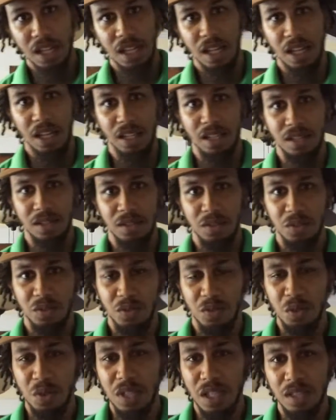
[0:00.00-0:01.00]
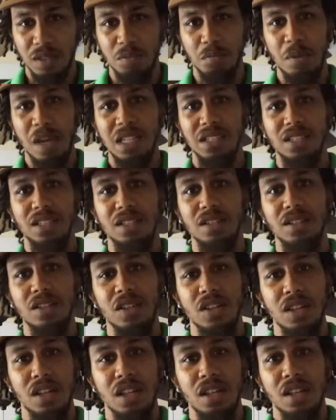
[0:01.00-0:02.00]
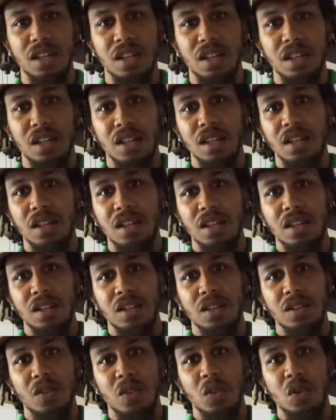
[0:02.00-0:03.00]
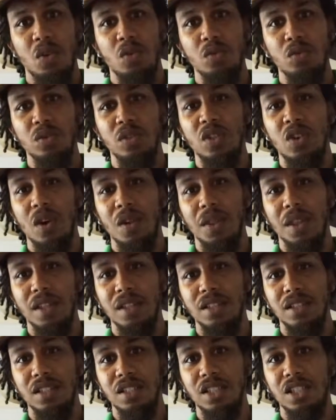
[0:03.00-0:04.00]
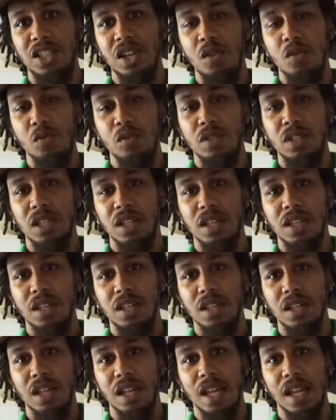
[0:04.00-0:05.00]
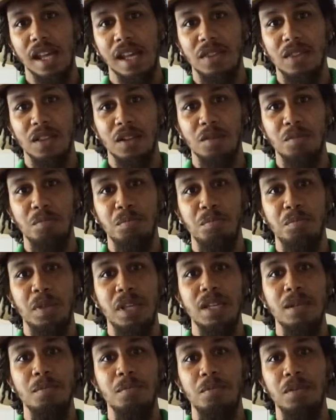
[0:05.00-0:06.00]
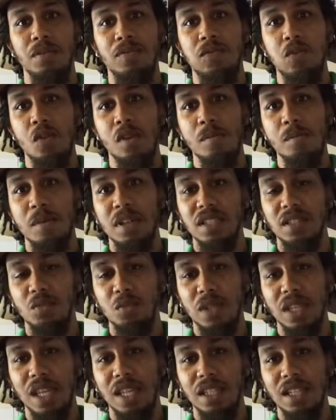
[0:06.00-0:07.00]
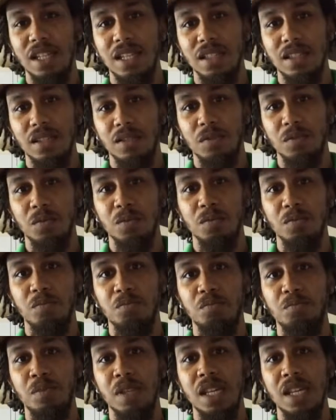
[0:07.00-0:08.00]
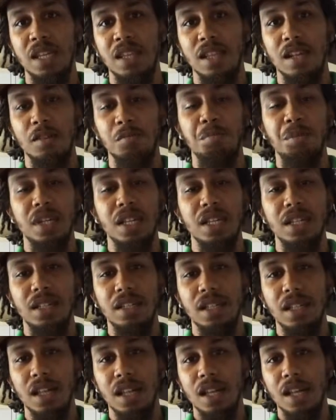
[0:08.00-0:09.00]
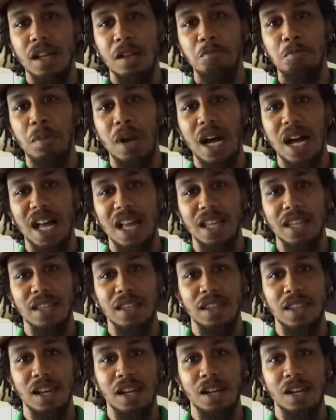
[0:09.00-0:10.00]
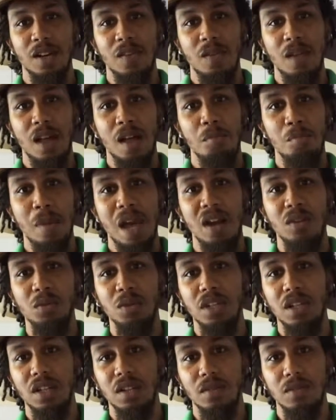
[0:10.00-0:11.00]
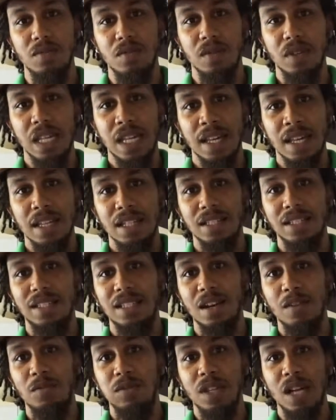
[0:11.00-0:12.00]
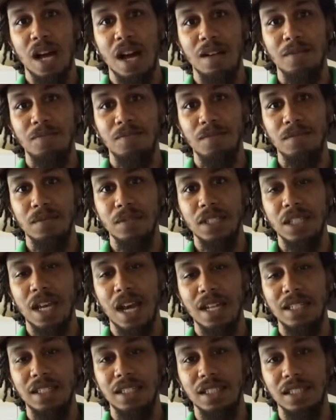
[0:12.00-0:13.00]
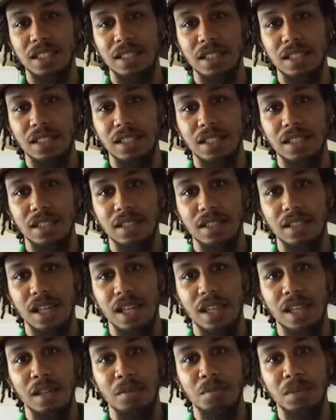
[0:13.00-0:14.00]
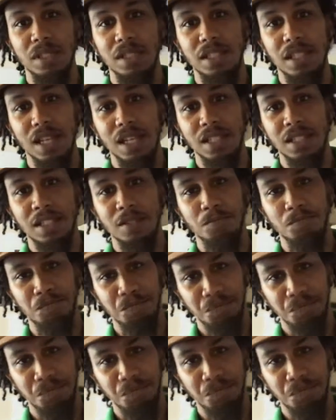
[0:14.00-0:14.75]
And you can measure who's going to choke at their peak performance when they need to be in their peak by their amount of self-consciousness that they possess.